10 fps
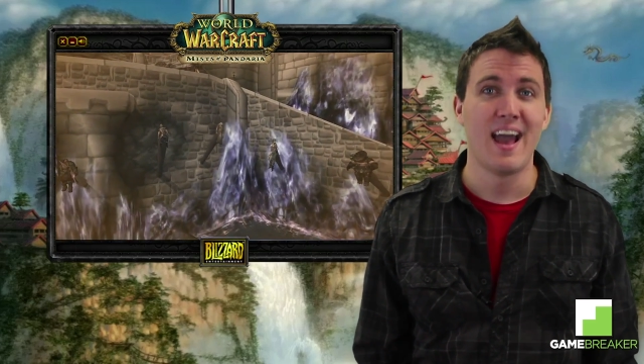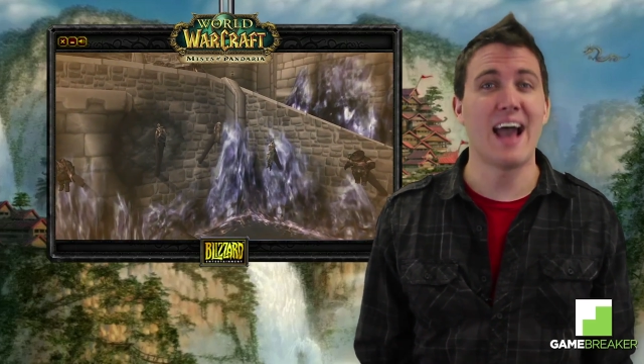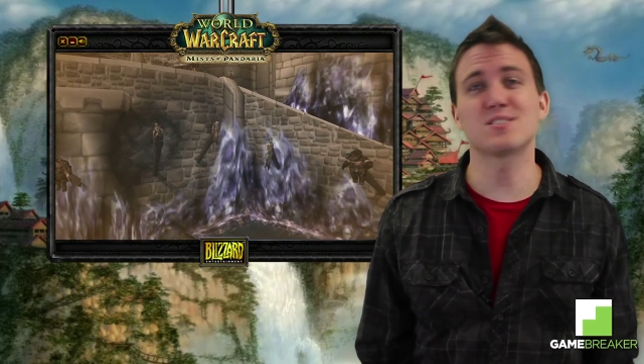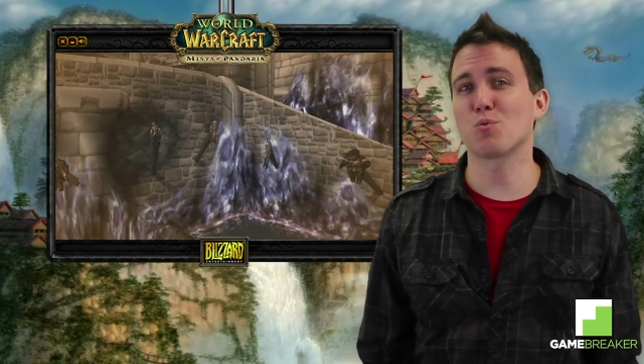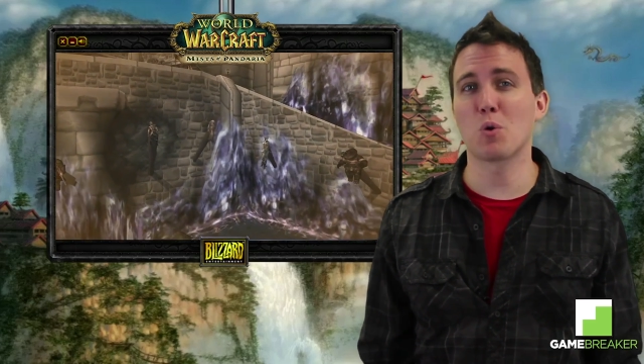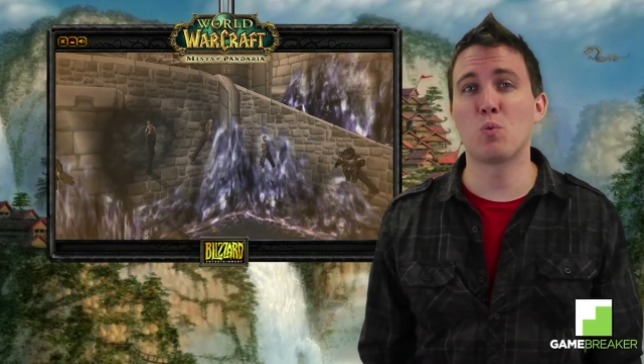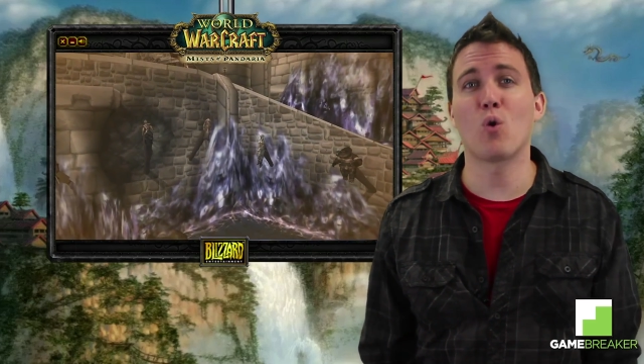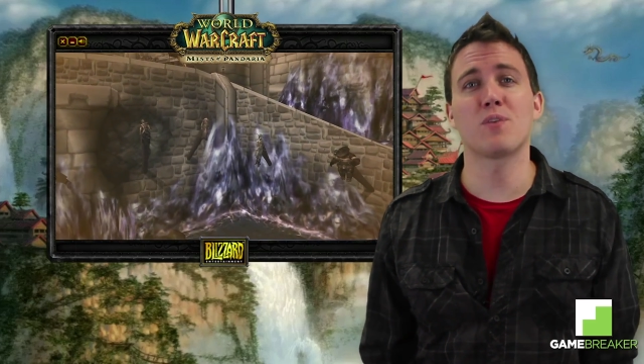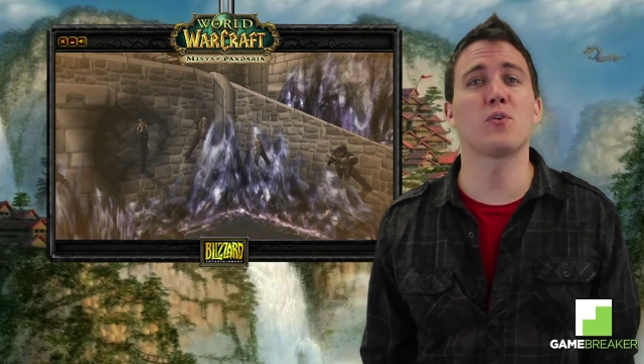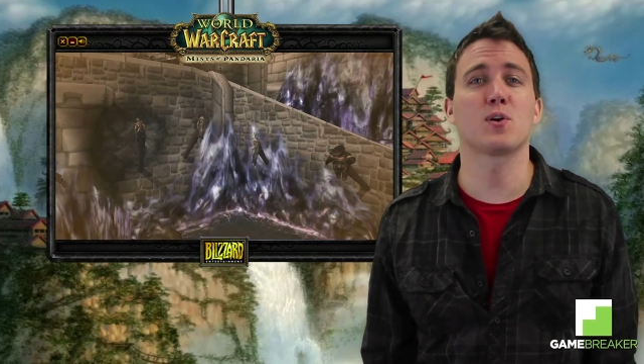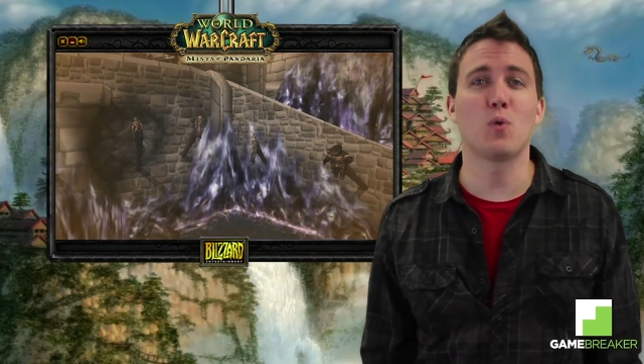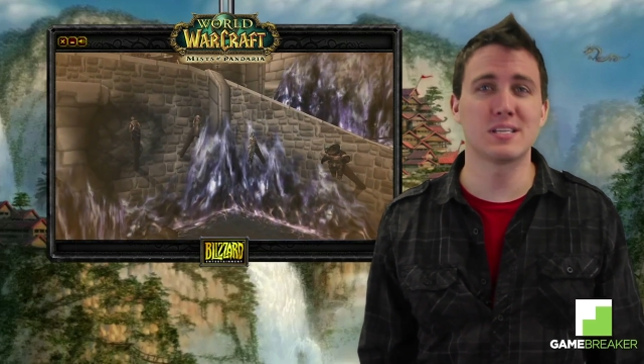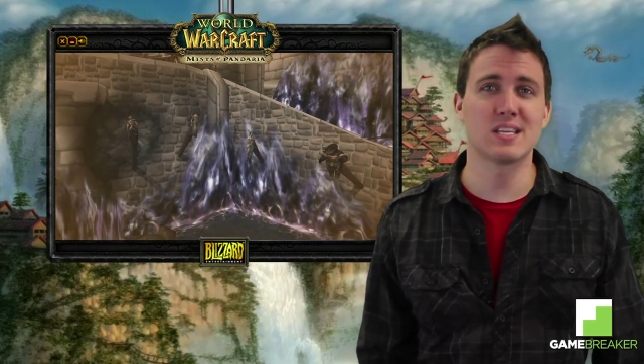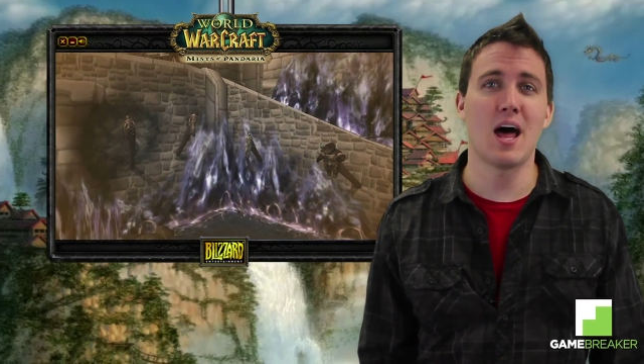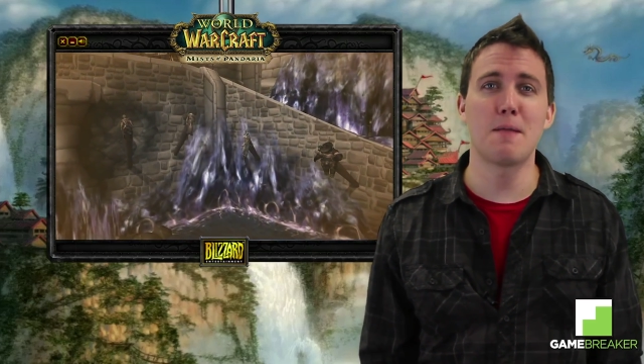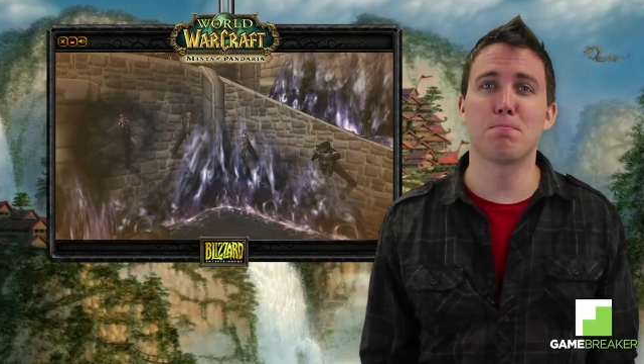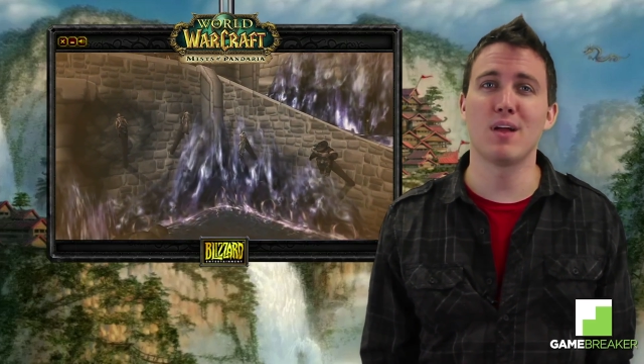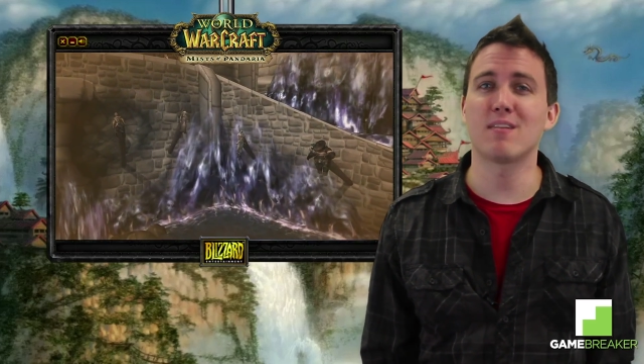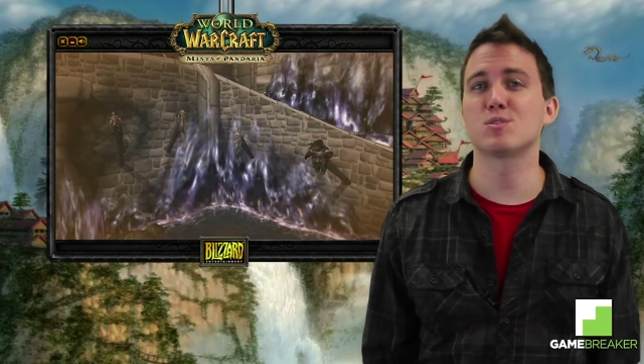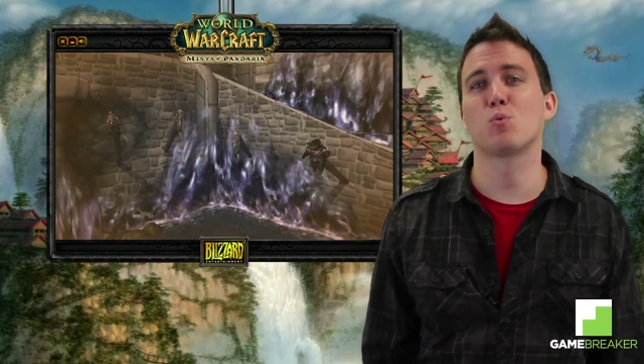As a reward for the questline,
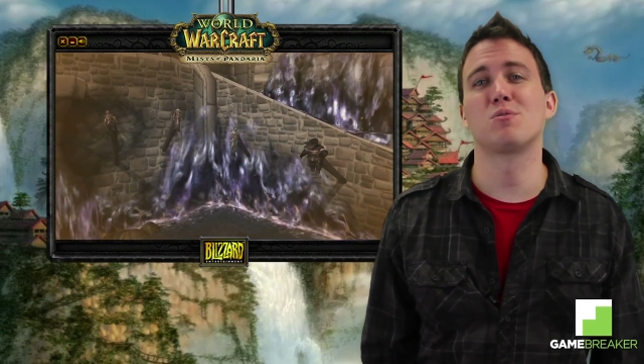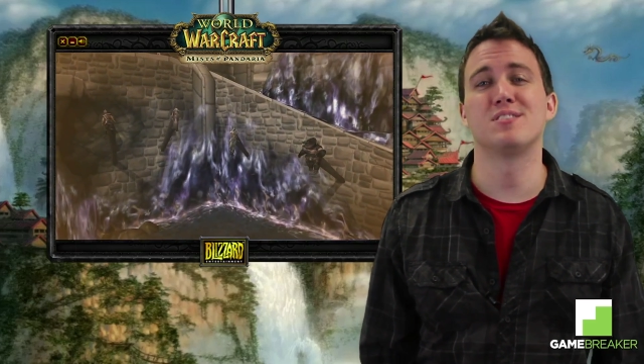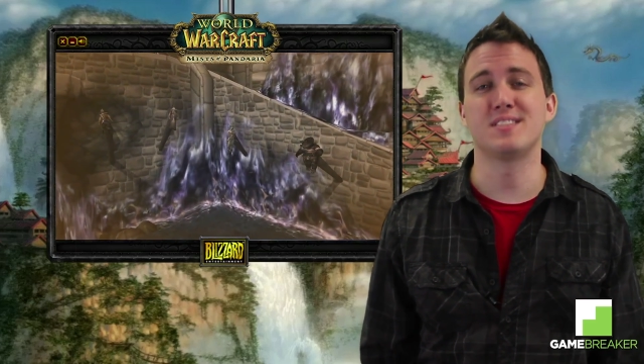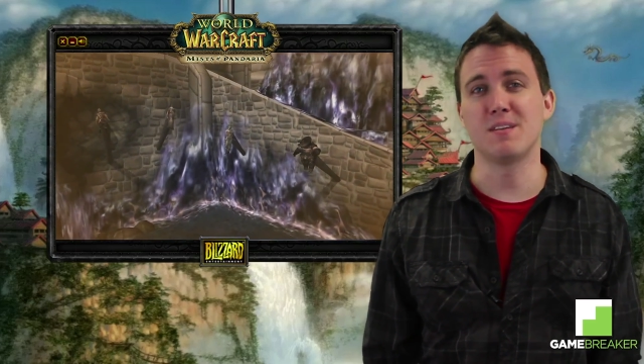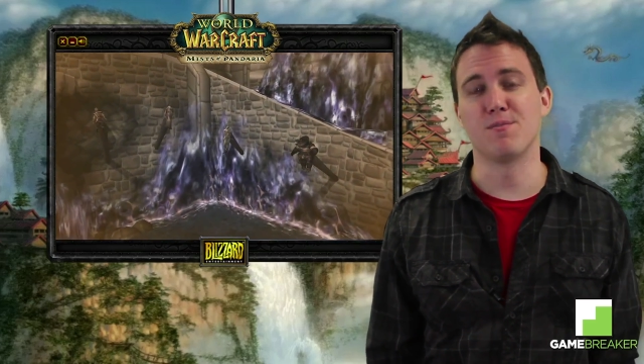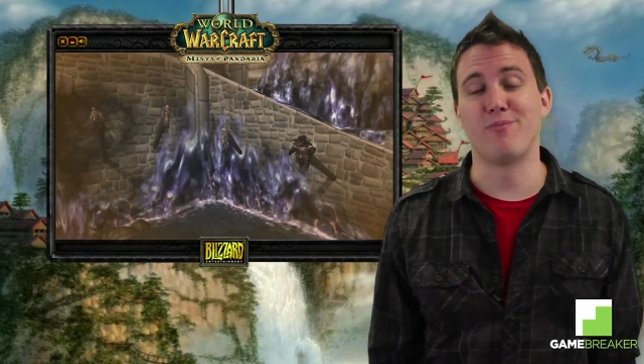players will receive